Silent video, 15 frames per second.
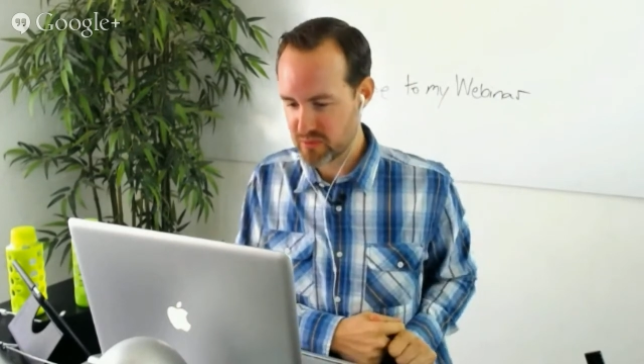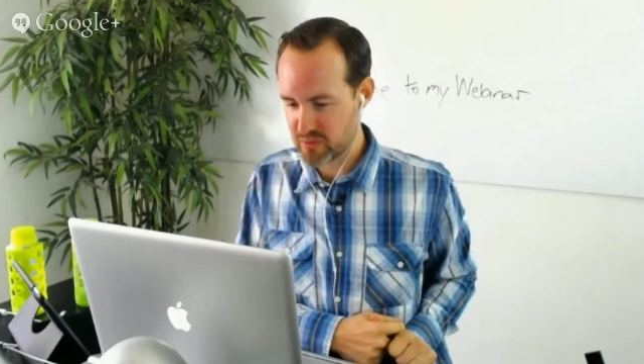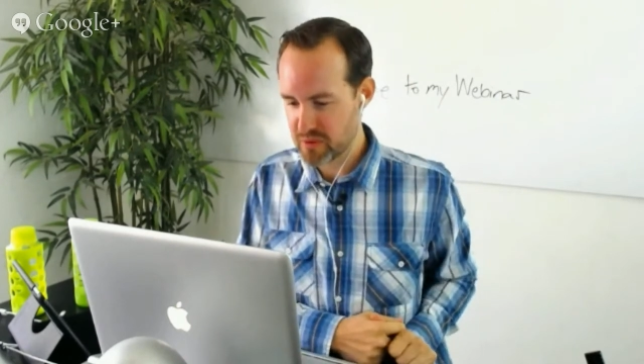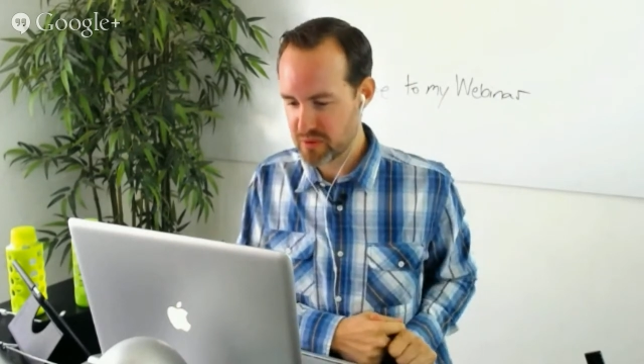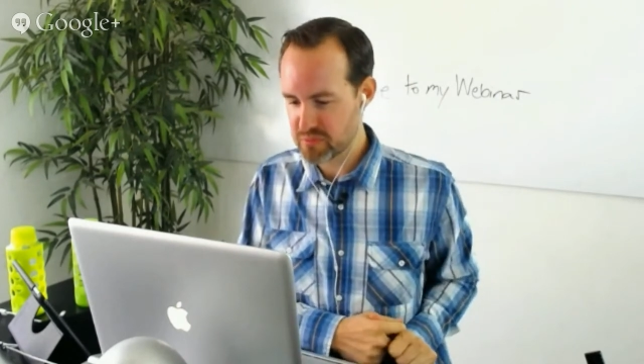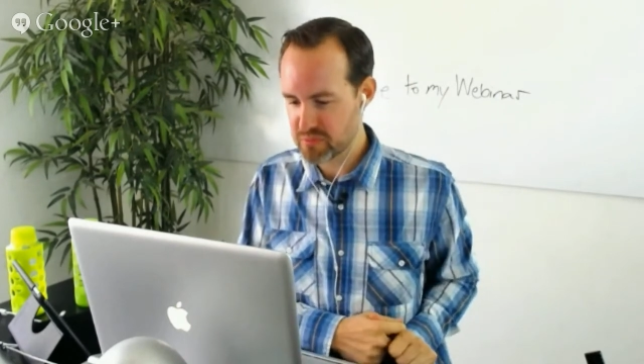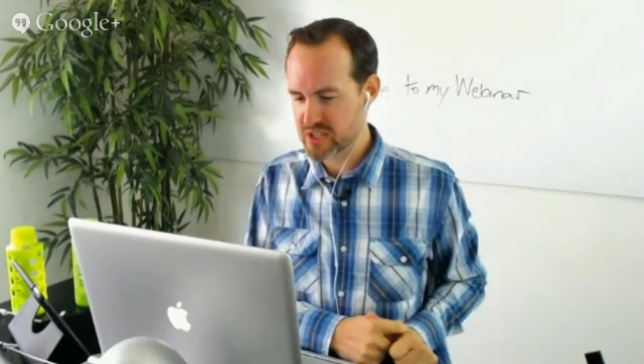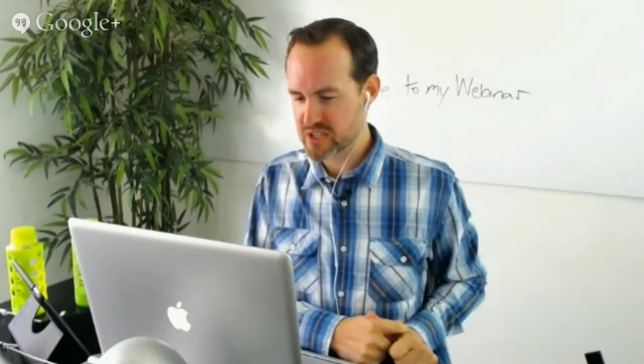We
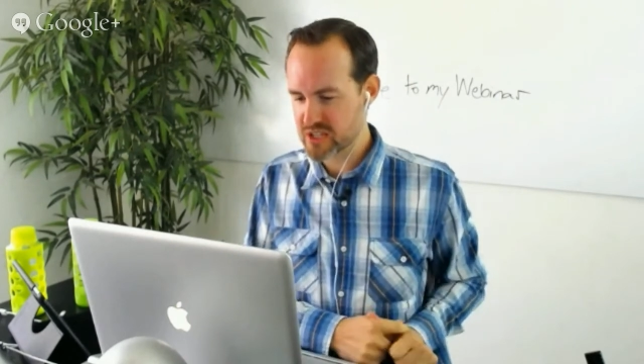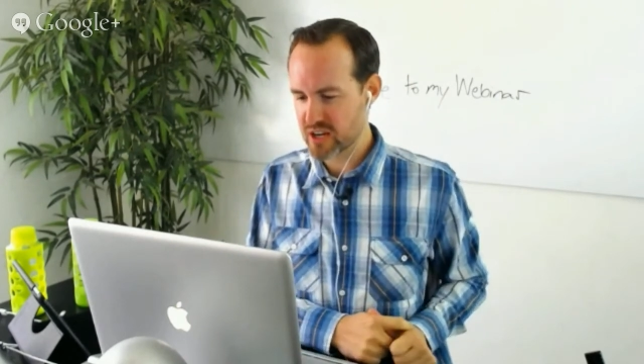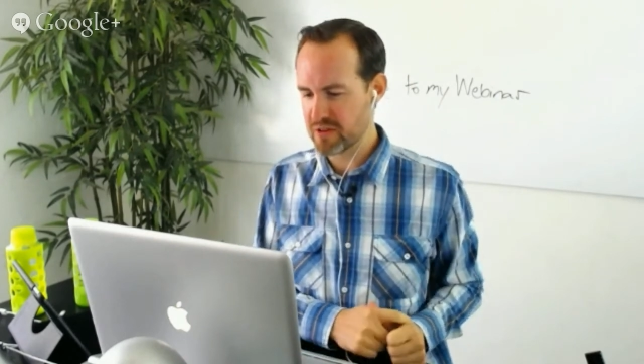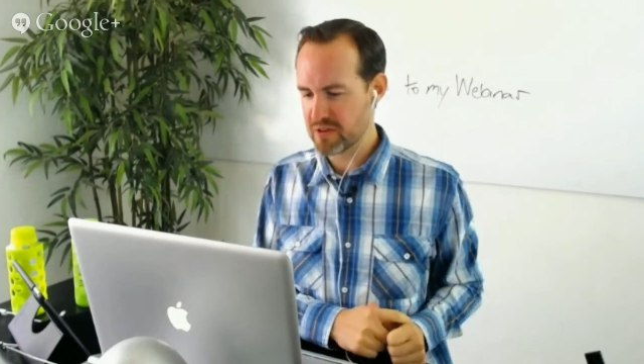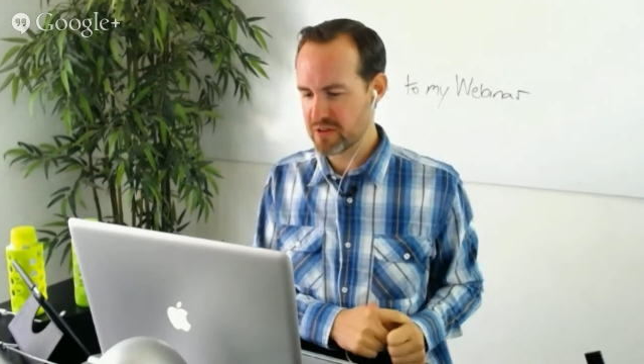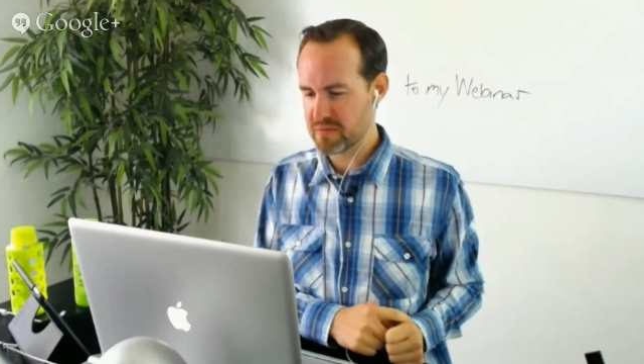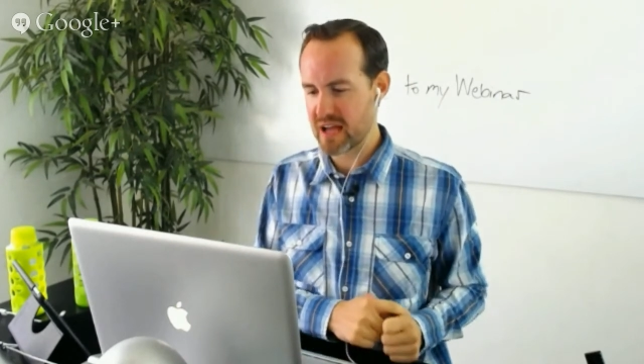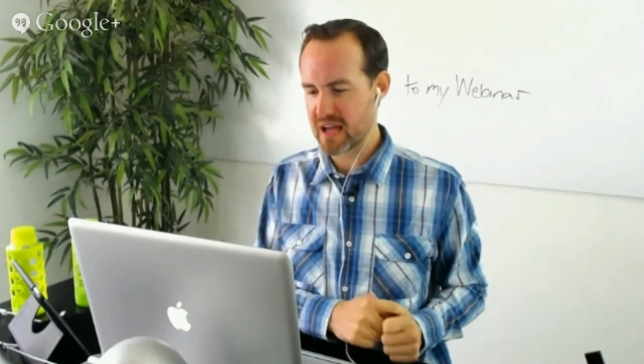appreciate all
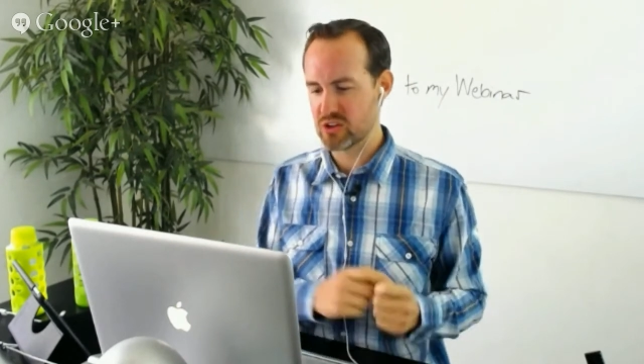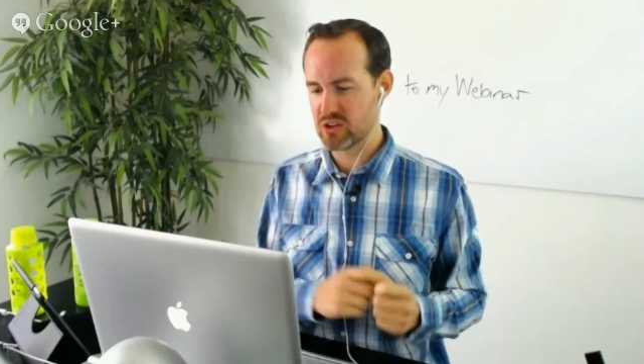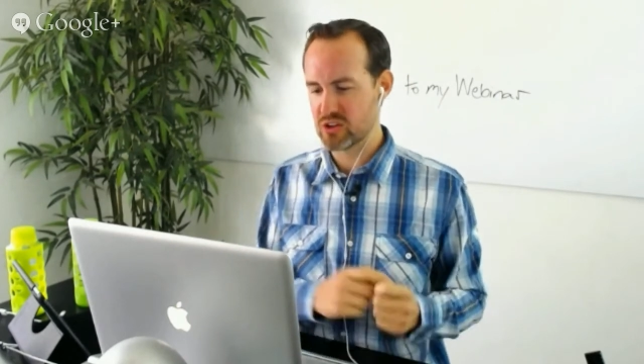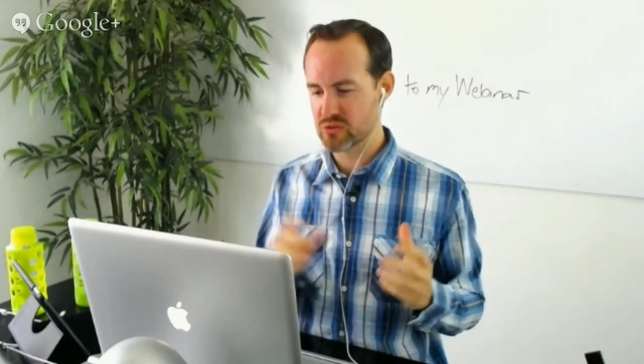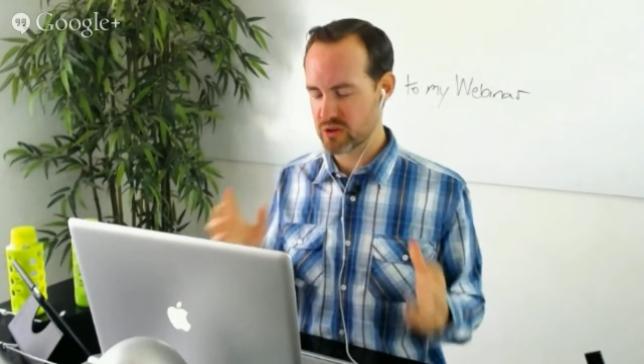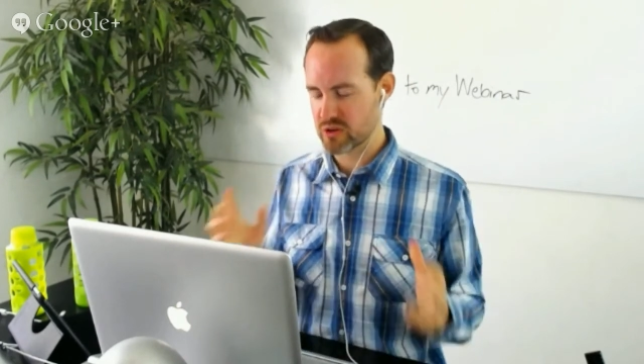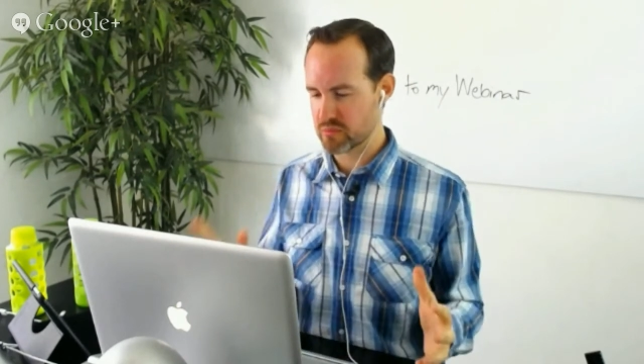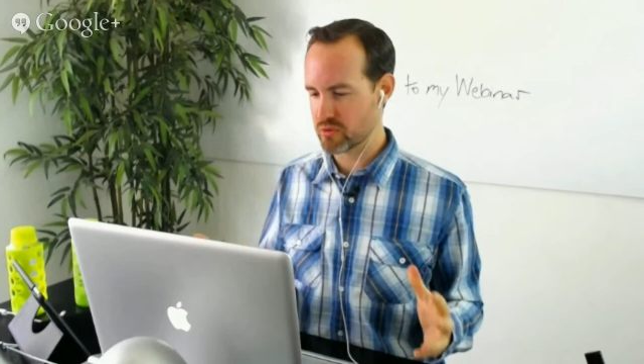feedback and
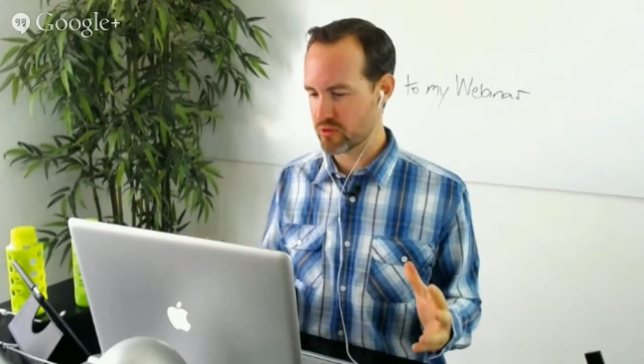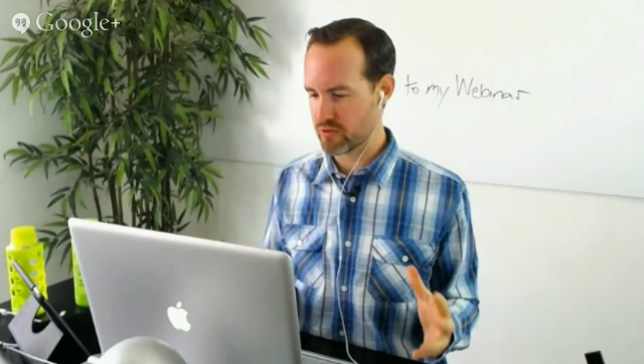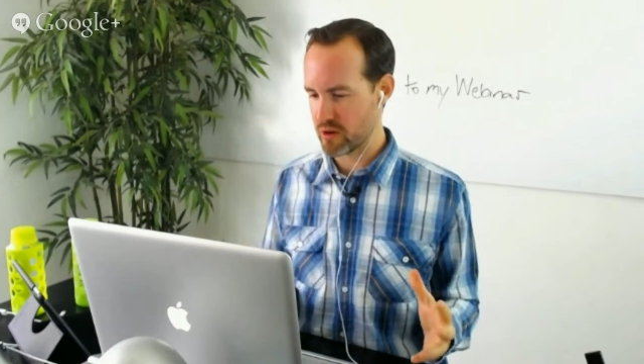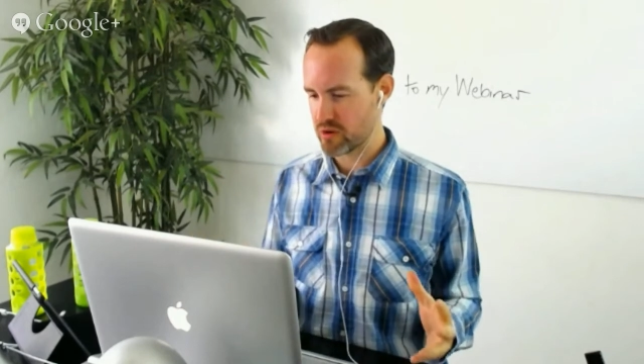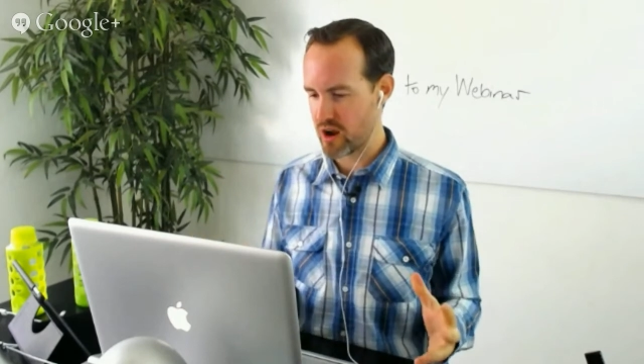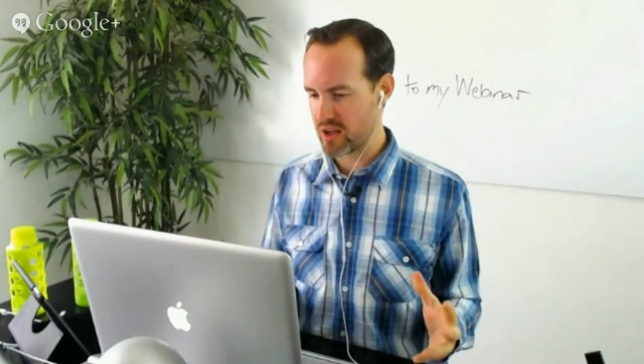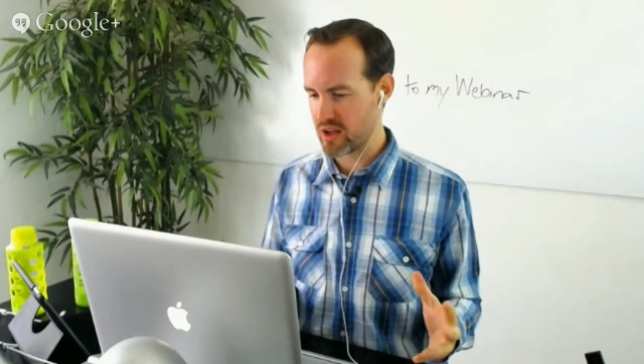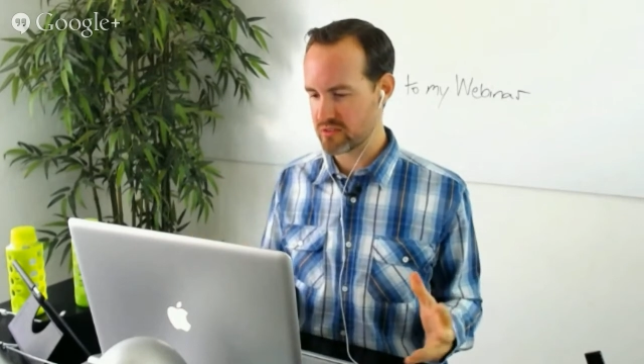use it to improve our
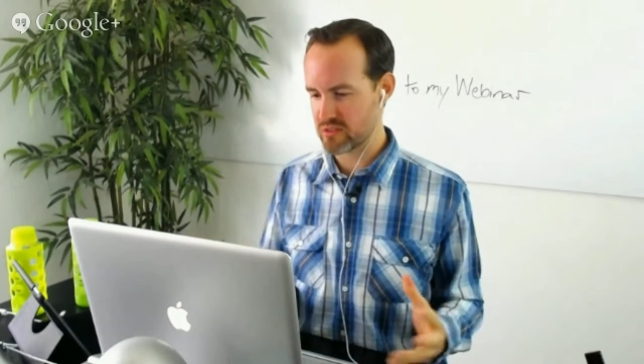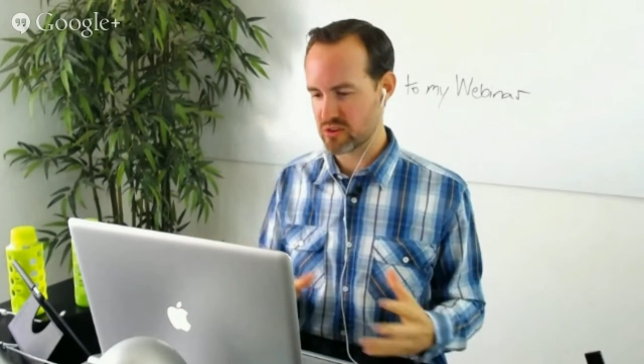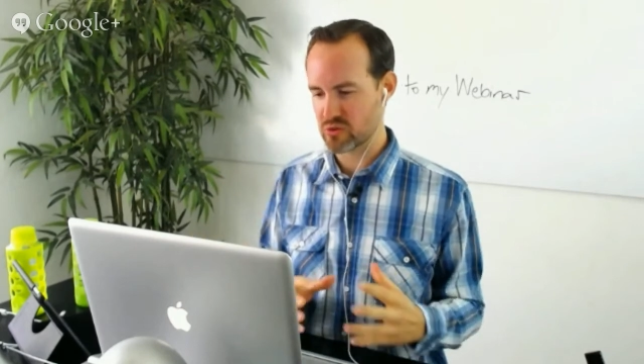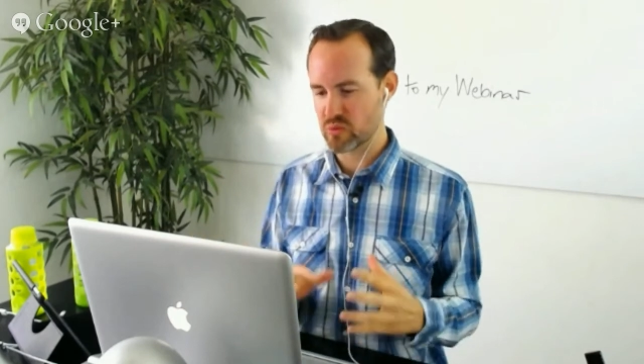process.